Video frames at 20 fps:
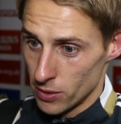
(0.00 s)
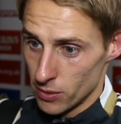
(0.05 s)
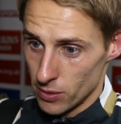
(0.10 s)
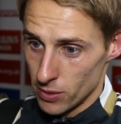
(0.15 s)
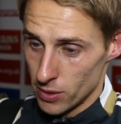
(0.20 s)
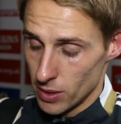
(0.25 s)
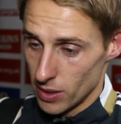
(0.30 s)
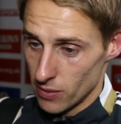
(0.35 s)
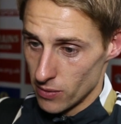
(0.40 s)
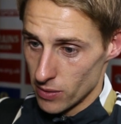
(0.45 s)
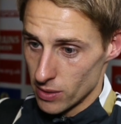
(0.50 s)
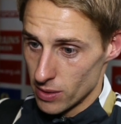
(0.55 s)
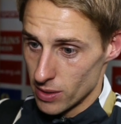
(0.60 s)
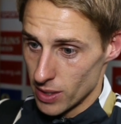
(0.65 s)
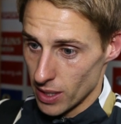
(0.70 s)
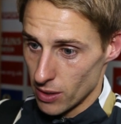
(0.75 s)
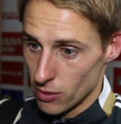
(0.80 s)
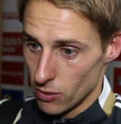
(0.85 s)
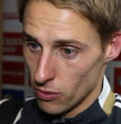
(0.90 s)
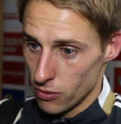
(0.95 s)
or even
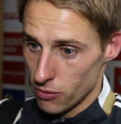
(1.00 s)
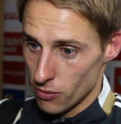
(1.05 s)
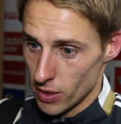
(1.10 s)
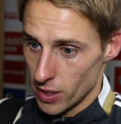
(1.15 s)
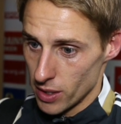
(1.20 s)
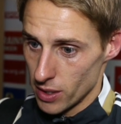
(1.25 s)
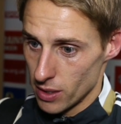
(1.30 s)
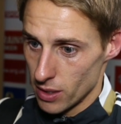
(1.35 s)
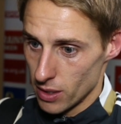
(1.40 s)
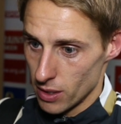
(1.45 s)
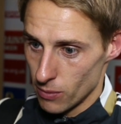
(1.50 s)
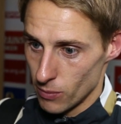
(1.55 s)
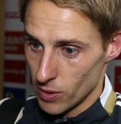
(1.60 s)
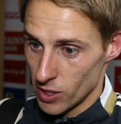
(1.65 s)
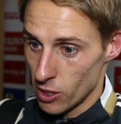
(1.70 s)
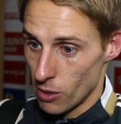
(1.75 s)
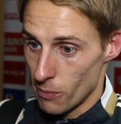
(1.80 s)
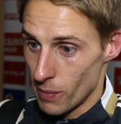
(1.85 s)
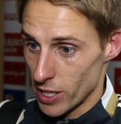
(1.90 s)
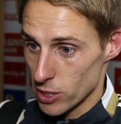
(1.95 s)
nick all three. Um, when
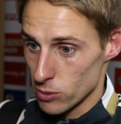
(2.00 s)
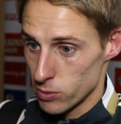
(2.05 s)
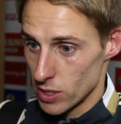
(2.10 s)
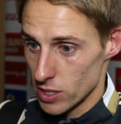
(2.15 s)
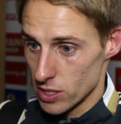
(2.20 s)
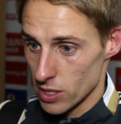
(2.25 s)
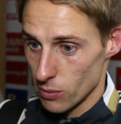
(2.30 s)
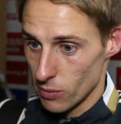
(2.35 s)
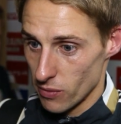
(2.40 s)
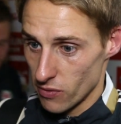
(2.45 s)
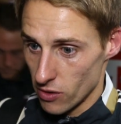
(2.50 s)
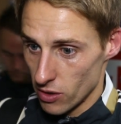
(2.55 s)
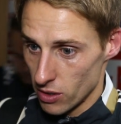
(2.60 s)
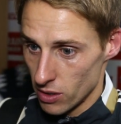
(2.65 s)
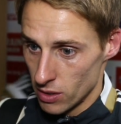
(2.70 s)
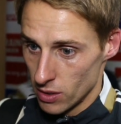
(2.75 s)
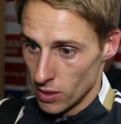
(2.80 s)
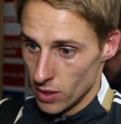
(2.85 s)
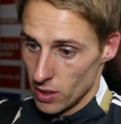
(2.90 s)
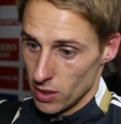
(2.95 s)
you've got match winners like we've got,
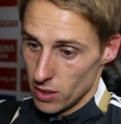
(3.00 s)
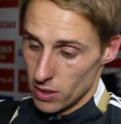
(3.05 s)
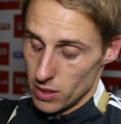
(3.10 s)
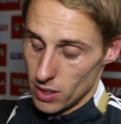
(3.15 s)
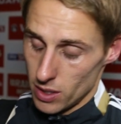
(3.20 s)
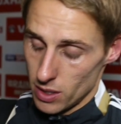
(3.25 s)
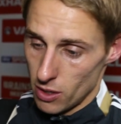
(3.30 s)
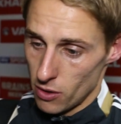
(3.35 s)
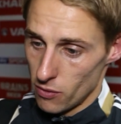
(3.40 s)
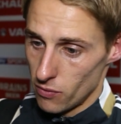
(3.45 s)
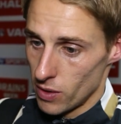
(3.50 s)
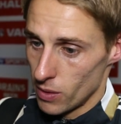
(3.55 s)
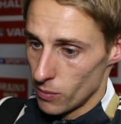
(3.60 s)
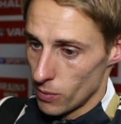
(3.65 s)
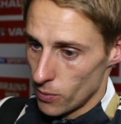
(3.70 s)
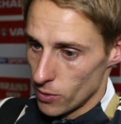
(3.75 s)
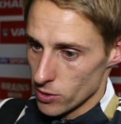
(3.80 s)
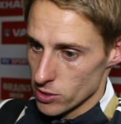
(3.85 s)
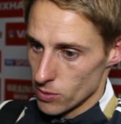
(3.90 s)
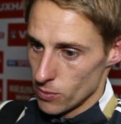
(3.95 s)
then hopefully that'll be
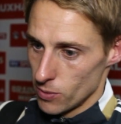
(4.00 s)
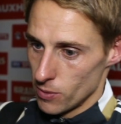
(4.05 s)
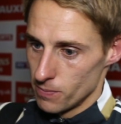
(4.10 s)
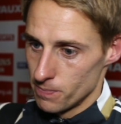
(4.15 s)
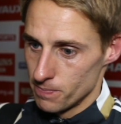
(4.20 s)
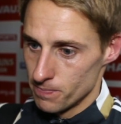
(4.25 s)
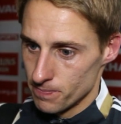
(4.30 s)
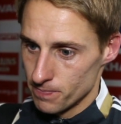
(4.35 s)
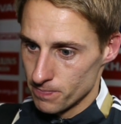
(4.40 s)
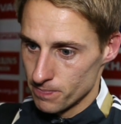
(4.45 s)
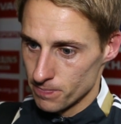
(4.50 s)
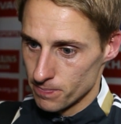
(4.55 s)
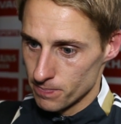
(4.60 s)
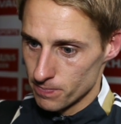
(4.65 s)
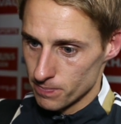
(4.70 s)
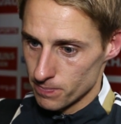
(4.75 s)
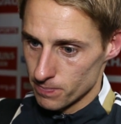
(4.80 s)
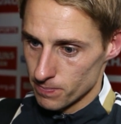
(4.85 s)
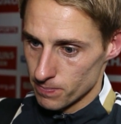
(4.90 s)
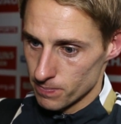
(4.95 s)
possible. You want to be
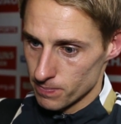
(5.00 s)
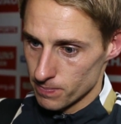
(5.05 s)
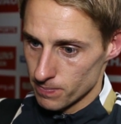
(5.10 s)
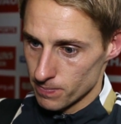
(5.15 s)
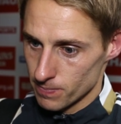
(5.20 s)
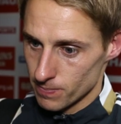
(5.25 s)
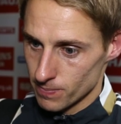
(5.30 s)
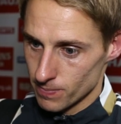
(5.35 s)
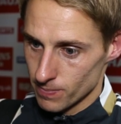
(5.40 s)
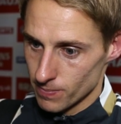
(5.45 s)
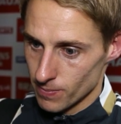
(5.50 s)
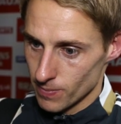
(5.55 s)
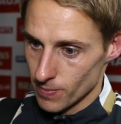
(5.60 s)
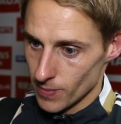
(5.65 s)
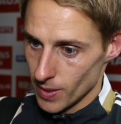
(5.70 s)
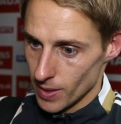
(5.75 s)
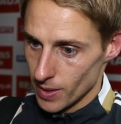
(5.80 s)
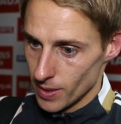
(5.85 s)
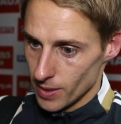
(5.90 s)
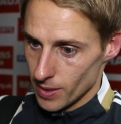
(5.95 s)
part of that, don't you, in
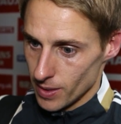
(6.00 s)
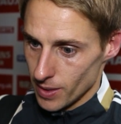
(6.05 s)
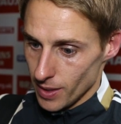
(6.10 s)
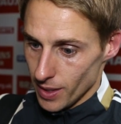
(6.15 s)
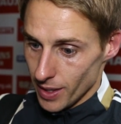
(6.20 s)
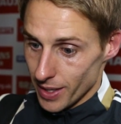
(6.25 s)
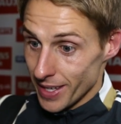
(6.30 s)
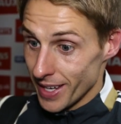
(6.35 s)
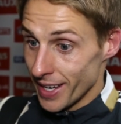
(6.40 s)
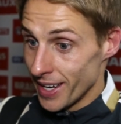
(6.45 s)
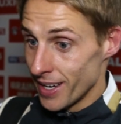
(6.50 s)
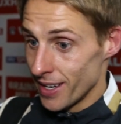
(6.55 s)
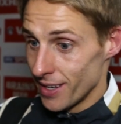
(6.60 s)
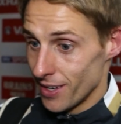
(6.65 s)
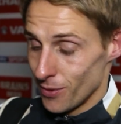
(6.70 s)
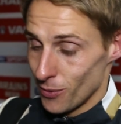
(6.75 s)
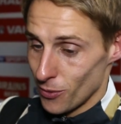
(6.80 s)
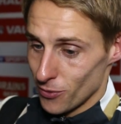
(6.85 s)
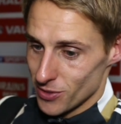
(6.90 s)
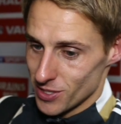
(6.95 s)
Belgium? Yeah,
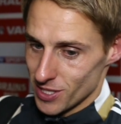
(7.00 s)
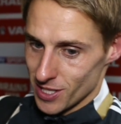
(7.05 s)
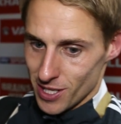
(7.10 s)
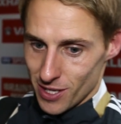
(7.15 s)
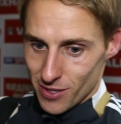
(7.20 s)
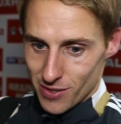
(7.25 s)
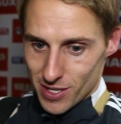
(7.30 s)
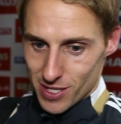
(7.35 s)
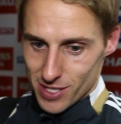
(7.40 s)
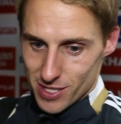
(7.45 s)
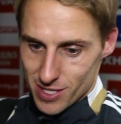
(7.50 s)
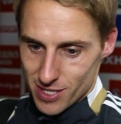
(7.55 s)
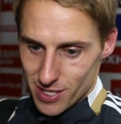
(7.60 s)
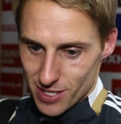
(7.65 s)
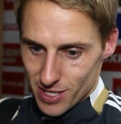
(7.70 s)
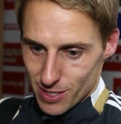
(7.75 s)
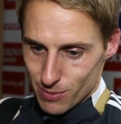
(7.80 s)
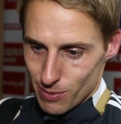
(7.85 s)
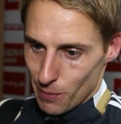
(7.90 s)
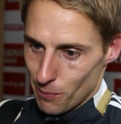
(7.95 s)
I'm obviously you know there's
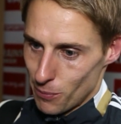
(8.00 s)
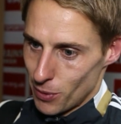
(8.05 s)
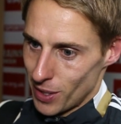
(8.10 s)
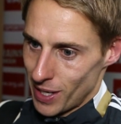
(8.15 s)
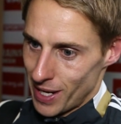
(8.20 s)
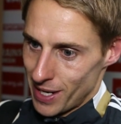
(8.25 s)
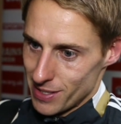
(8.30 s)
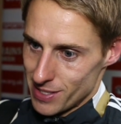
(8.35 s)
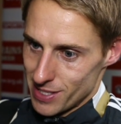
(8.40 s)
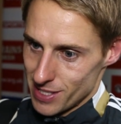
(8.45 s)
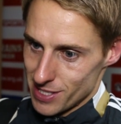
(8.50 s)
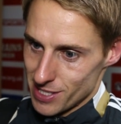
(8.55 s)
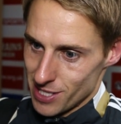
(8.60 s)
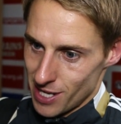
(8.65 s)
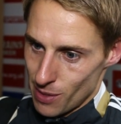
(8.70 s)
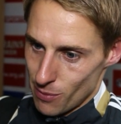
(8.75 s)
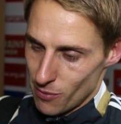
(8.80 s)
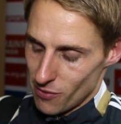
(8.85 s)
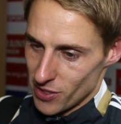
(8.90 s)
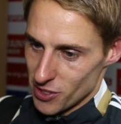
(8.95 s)
there's been pull-outs this
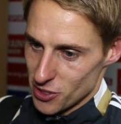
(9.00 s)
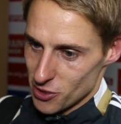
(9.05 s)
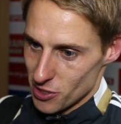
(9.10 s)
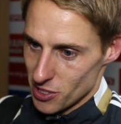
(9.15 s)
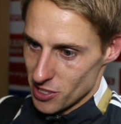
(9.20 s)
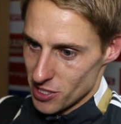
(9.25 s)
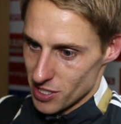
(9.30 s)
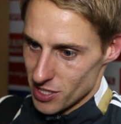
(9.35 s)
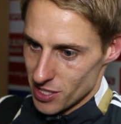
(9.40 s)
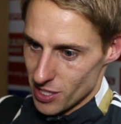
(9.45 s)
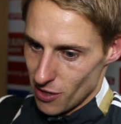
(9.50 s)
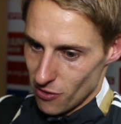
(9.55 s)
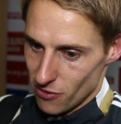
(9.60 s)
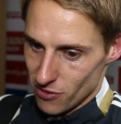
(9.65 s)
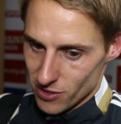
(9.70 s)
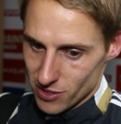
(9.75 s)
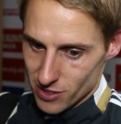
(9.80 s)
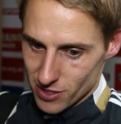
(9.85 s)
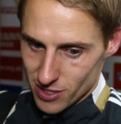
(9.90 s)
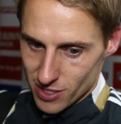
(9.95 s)
time with injuries and stuff,
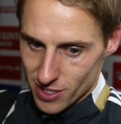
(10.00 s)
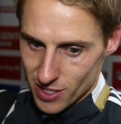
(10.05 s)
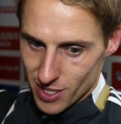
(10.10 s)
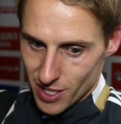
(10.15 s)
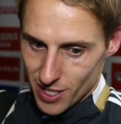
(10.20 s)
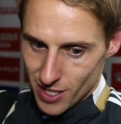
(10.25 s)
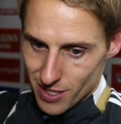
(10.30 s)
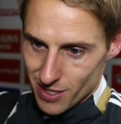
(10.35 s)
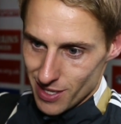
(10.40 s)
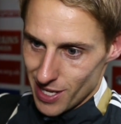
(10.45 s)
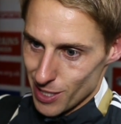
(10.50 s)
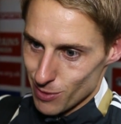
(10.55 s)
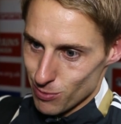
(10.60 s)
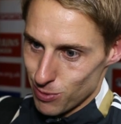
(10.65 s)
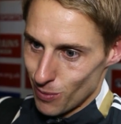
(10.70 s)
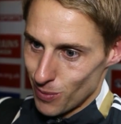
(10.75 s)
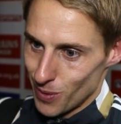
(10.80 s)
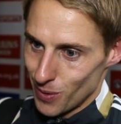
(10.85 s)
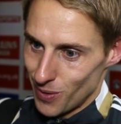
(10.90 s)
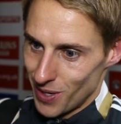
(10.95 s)
and that's
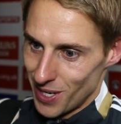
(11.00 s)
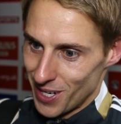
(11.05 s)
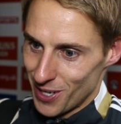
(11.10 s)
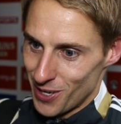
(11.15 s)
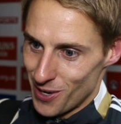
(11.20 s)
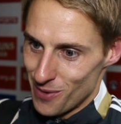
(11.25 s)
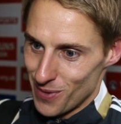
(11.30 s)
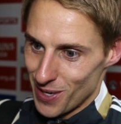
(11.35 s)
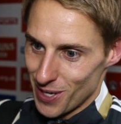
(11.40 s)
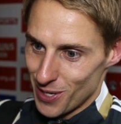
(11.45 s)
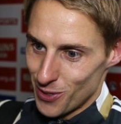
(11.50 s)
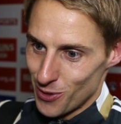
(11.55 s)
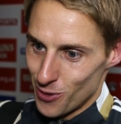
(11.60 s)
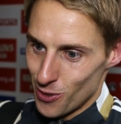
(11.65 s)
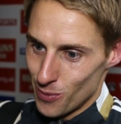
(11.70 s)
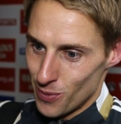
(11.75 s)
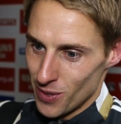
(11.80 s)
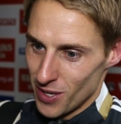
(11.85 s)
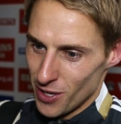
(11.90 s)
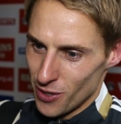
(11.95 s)
probably why I got my
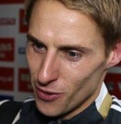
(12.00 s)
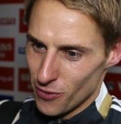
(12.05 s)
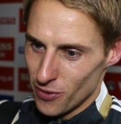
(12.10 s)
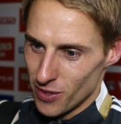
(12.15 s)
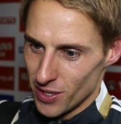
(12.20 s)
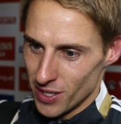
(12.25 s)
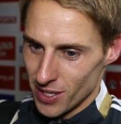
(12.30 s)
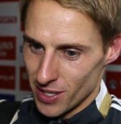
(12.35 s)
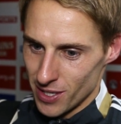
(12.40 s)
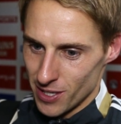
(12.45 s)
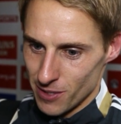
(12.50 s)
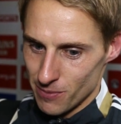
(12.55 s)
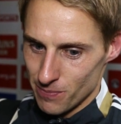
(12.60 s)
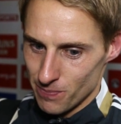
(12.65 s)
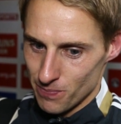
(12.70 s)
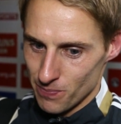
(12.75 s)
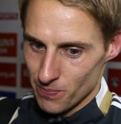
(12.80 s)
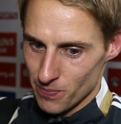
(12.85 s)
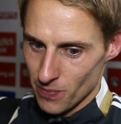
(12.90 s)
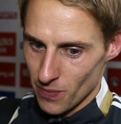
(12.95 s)
call. But hopefully.
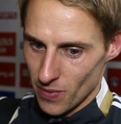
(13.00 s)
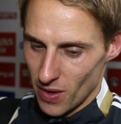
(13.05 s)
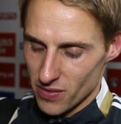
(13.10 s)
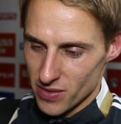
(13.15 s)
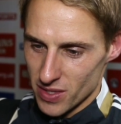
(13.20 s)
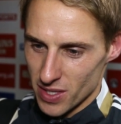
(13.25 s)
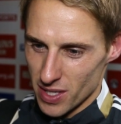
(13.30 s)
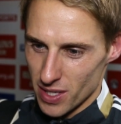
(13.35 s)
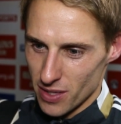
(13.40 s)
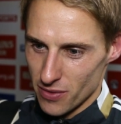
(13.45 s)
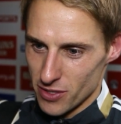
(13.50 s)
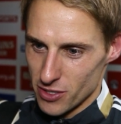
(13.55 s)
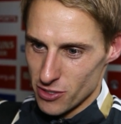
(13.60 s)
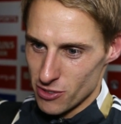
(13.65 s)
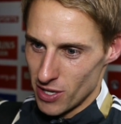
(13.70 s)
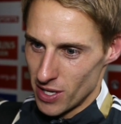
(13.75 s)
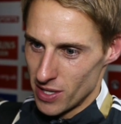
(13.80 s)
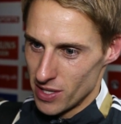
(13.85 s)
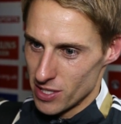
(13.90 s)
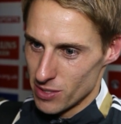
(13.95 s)
Um, I've done enough in
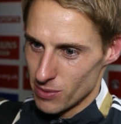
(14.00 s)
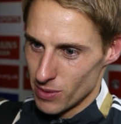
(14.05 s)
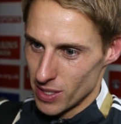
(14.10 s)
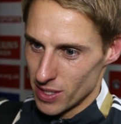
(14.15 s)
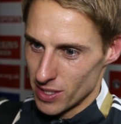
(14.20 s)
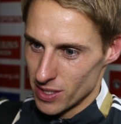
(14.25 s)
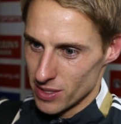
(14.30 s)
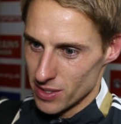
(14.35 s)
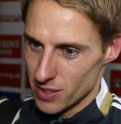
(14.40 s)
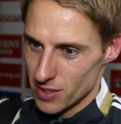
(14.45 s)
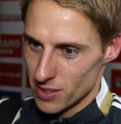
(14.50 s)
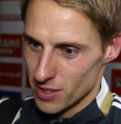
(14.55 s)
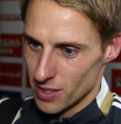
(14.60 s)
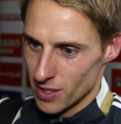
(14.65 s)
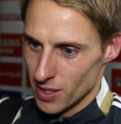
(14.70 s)
training this week and